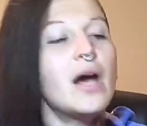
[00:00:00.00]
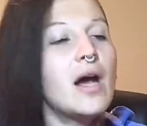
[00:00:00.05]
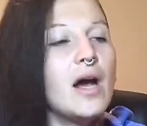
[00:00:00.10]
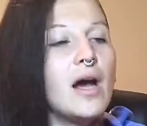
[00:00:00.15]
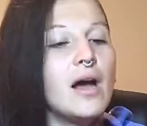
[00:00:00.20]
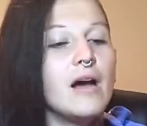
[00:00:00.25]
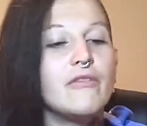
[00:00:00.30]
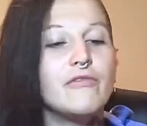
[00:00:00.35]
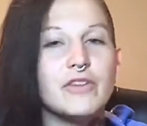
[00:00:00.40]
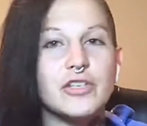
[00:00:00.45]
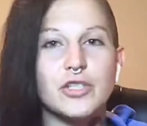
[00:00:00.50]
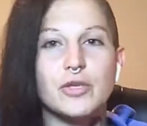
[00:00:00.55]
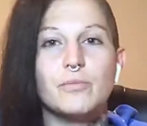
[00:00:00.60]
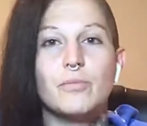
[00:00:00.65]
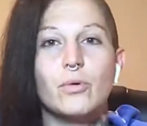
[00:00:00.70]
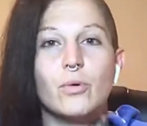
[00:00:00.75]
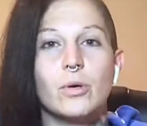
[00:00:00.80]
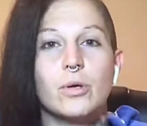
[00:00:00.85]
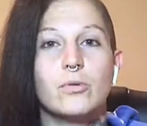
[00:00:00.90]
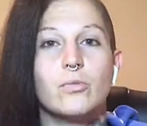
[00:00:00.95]
vision
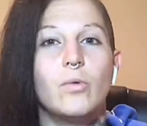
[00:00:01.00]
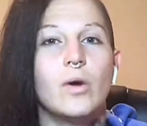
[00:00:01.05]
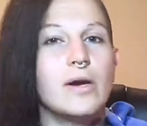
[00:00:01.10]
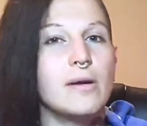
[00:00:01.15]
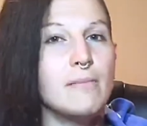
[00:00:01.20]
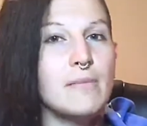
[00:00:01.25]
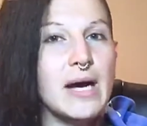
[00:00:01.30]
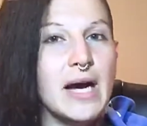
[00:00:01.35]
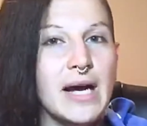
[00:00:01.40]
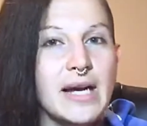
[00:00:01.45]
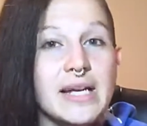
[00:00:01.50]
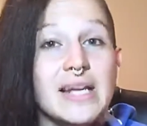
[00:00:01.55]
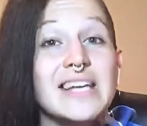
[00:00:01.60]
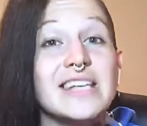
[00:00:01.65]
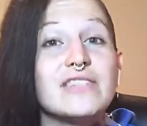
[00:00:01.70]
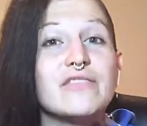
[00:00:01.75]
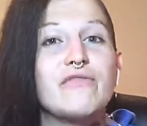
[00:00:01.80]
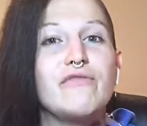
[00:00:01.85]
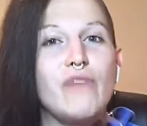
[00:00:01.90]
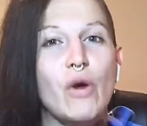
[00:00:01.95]
board. One of mine is
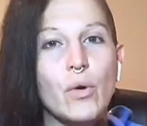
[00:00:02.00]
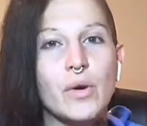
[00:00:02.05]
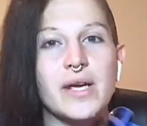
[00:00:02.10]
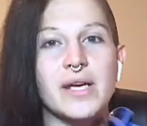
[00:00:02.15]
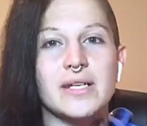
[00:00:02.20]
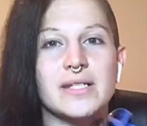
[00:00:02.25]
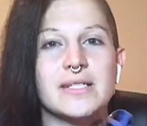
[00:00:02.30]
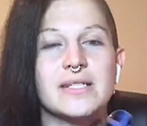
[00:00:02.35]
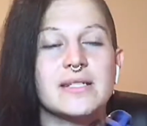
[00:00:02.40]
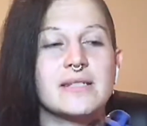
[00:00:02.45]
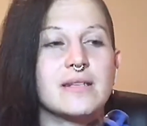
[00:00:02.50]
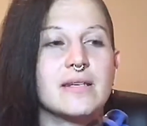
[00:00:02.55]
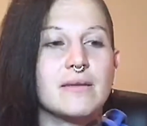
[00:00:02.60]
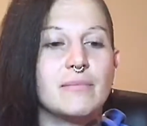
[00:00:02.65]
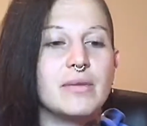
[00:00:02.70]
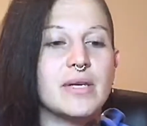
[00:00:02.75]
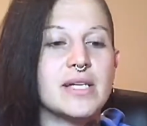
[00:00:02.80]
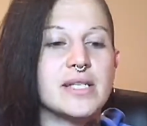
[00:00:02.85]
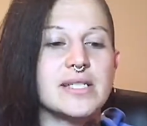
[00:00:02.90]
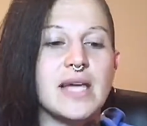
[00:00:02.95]
focused,
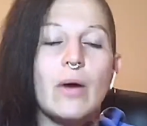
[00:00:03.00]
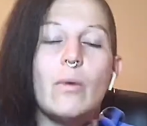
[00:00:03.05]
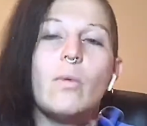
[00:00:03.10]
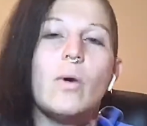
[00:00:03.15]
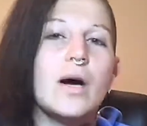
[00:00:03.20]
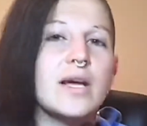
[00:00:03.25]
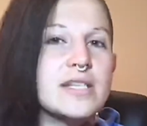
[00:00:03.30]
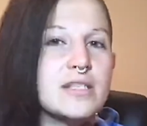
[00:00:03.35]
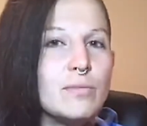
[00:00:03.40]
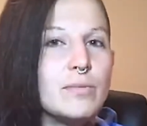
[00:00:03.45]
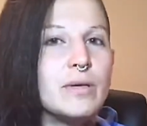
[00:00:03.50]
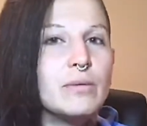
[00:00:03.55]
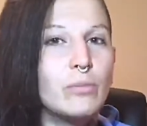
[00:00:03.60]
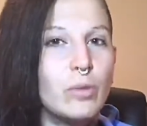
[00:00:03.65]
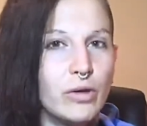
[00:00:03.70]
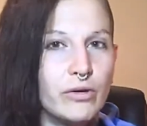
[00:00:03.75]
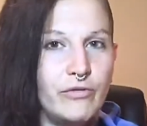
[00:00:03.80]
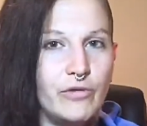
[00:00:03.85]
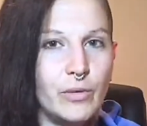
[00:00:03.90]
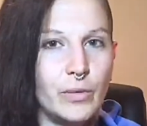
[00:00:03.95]
because I want to be more
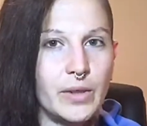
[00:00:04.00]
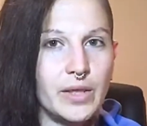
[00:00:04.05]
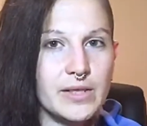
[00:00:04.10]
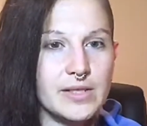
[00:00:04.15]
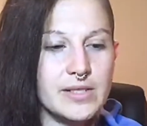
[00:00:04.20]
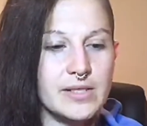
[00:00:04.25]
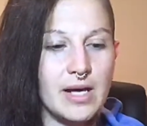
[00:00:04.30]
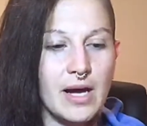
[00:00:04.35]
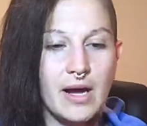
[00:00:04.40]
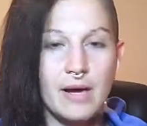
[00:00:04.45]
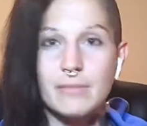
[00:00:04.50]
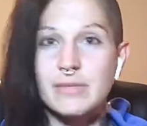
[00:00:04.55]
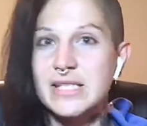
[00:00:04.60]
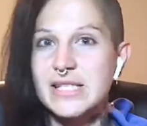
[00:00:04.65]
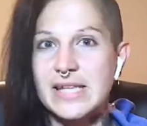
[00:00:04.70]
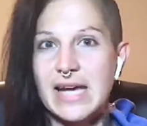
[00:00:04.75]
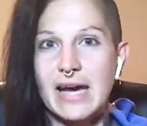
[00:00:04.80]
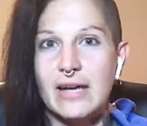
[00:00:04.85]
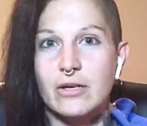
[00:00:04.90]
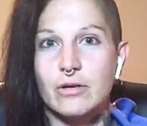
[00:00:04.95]
focused. I am a
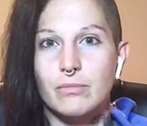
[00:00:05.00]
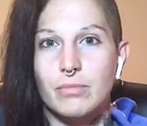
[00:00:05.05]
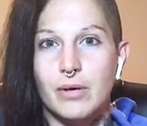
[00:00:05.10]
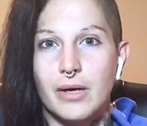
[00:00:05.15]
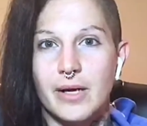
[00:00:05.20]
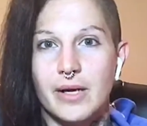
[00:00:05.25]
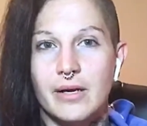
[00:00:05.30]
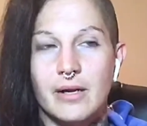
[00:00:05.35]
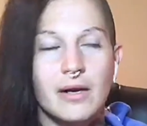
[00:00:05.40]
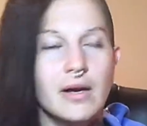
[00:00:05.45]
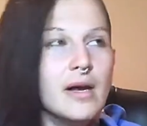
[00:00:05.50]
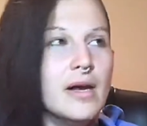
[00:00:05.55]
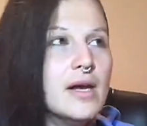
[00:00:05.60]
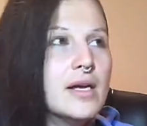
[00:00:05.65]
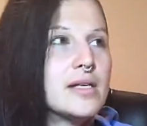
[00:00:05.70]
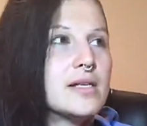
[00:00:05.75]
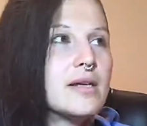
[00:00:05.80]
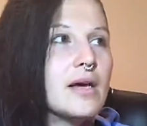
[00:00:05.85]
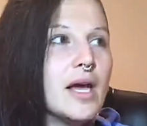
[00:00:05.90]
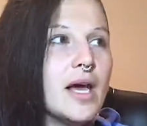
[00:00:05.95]
scatterbrain,
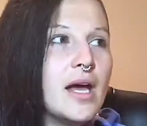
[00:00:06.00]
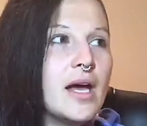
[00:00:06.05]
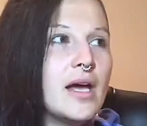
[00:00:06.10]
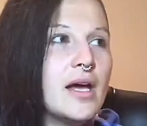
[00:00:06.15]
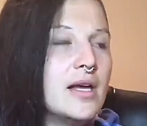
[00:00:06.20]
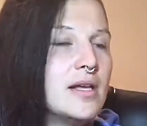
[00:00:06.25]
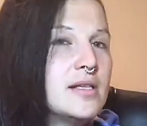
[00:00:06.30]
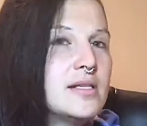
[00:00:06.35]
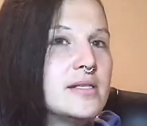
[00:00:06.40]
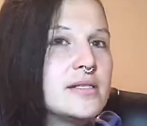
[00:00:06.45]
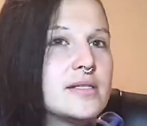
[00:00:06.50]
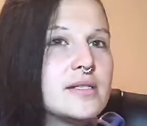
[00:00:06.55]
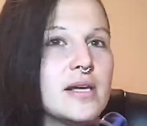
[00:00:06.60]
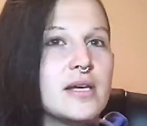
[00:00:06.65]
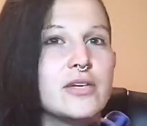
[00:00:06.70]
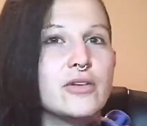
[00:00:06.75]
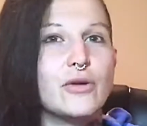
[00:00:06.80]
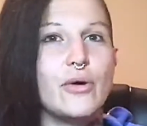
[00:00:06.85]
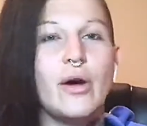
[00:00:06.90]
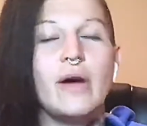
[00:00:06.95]
and
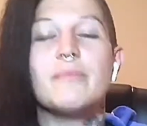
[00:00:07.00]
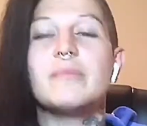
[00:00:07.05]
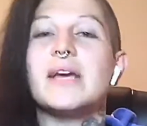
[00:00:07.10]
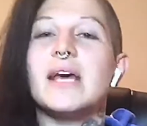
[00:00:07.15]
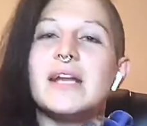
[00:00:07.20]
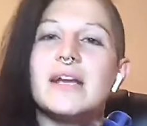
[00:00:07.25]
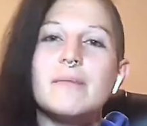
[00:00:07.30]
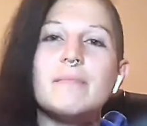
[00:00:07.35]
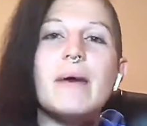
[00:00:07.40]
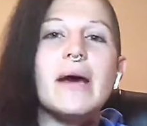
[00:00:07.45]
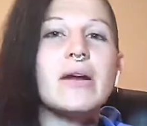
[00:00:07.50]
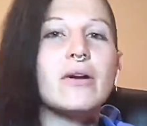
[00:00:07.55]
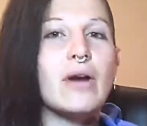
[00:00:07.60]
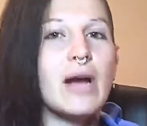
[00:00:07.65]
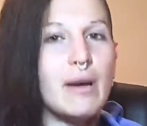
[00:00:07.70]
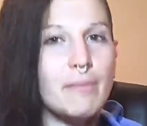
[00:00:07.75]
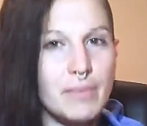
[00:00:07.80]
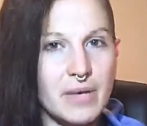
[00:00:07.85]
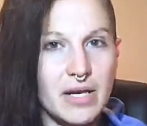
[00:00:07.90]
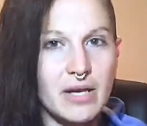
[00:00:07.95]
I'm getting better
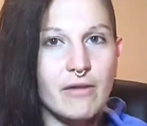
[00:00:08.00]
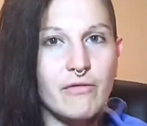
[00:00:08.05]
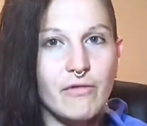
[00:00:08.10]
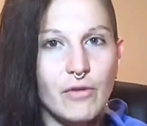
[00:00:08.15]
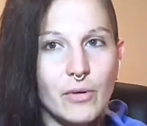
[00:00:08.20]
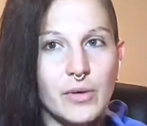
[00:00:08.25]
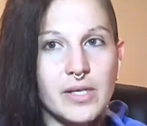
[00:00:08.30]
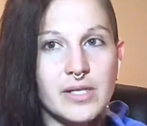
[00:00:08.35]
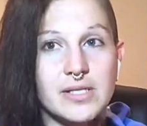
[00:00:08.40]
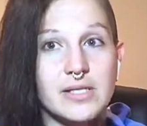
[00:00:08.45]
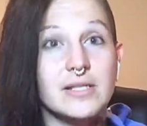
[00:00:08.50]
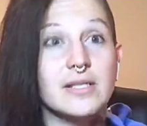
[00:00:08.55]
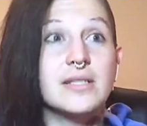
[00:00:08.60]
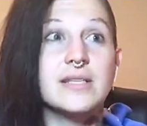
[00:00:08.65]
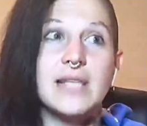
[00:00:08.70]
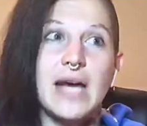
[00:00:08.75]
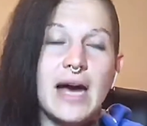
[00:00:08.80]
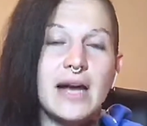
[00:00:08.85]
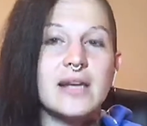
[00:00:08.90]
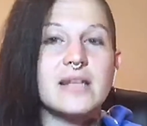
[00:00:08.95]
at being focused.
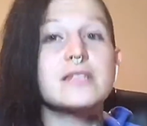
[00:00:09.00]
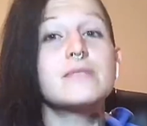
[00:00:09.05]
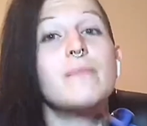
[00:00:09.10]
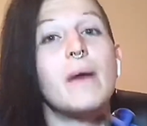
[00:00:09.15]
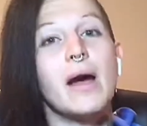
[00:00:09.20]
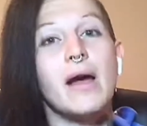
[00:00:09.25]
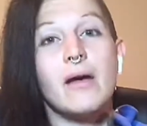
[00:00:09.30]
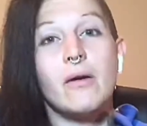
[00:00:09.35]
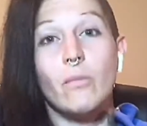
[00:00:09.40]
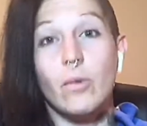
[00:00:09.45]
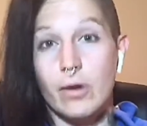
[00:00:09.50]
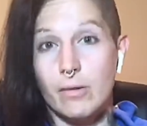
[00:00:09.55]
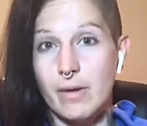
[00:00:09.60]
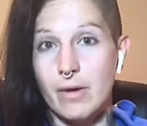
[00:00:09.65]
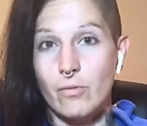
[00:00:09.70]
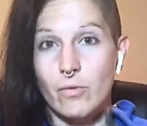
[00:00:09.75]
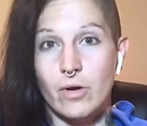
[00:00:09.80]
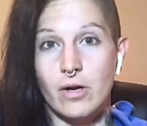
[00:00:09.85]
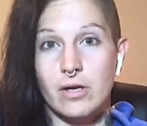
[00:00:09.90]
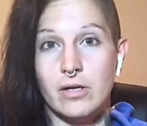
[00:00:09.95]
That is one of my
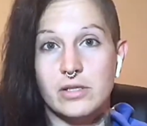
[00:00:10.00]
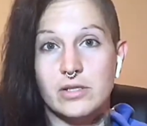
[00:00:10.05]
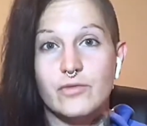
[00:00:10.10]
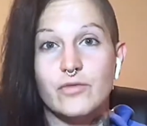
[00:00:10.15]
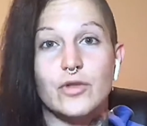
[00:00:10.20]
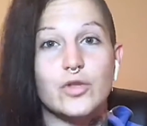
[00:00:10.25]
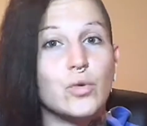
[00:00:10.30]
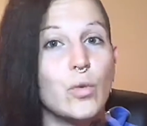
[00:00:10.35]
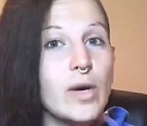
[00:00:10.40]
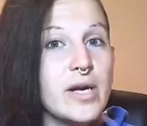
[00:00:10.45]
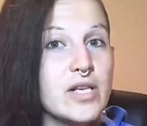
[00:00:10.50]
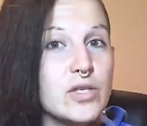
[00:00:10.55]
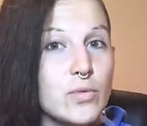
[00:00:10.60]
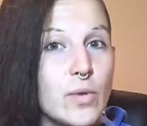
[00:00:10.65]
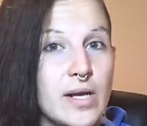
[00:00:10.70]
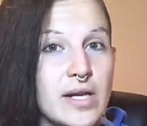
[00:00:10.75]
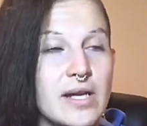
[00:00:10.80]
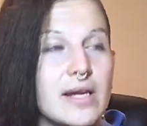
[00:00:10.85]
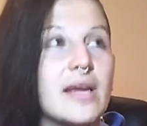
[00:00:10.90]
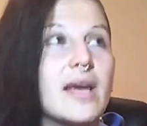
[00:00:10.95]
words for
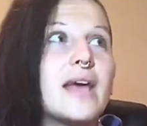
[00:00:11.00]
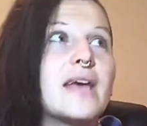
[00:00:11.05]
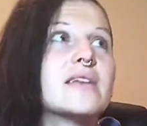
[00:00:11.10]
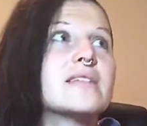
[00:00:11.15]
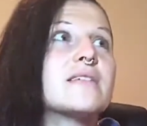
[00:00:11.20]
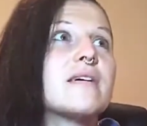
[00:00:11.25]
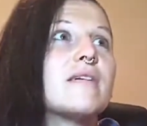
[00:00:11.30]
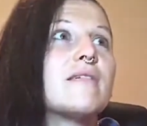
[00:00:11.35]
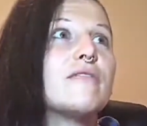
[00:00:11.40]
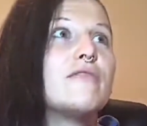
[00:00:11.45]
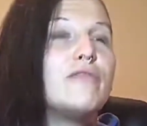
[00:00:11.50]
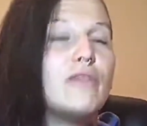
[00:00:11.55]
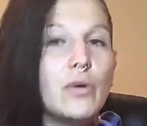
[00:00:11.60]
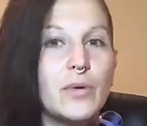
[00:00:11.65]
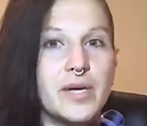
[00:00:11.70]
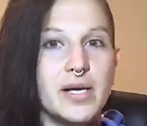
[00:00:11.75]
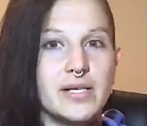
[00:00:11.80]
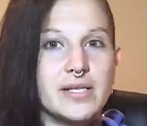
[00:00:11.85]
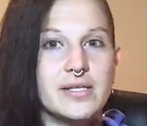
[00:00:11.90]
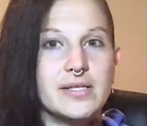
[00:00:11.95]
2020 is
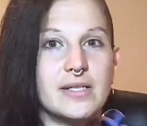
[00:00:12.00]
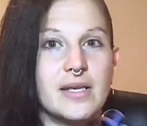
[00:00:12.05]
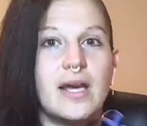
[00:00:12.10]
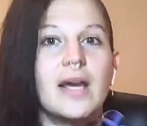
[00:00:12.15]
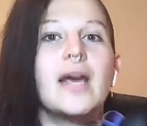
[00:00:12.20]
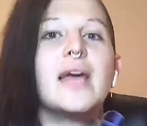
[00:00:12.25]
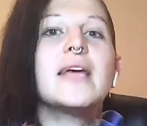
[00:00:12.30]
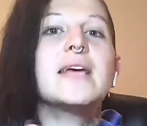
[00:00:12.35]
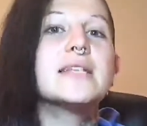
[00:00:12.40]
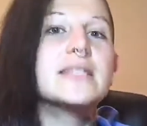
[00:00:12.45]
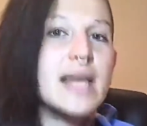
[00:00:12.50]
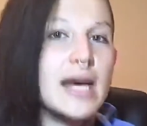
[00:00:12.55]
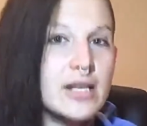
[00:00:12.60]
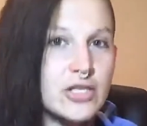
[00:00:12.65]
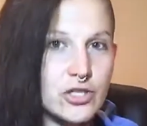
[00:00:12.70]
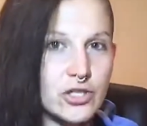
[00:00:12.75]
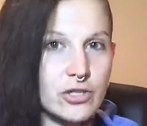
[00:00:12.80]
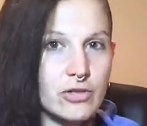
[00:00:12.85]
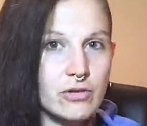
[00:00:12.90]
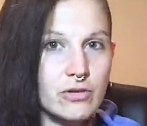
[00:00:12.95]
focused,
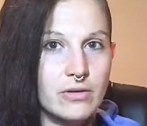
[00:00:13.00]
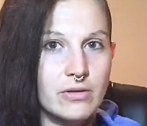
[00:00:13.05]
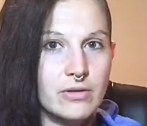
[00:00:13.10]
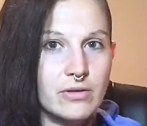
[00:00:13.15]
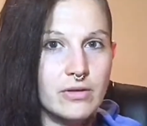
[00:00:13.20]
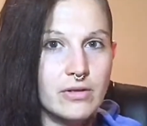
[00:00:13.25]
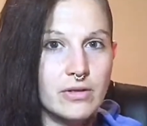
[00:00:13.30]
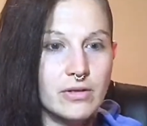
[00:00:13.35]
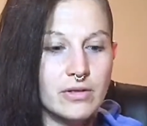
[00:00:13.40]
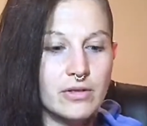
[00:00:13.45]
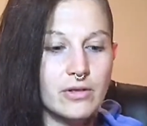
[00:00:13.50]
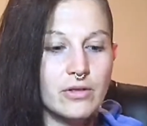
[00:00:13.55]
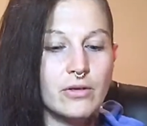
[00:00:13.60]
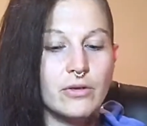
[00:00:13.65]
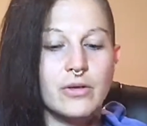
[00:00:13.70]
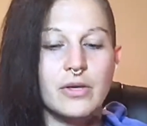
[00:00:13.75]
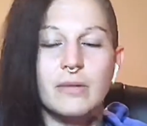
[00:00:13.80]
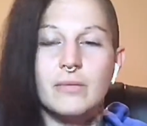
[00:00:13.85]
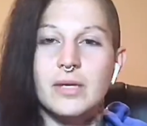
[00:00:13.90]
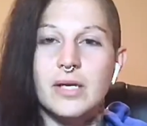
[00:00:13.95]
intentional. You know what
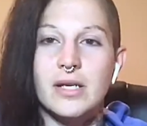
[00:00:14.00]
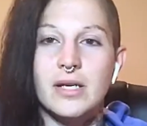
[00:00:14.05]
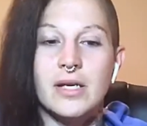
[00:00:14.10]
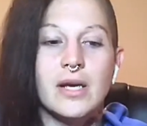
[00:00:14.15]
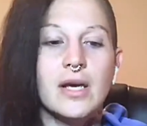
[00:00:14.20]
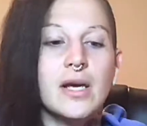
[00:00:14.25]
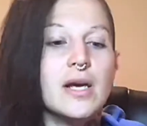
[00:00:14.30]
I mean?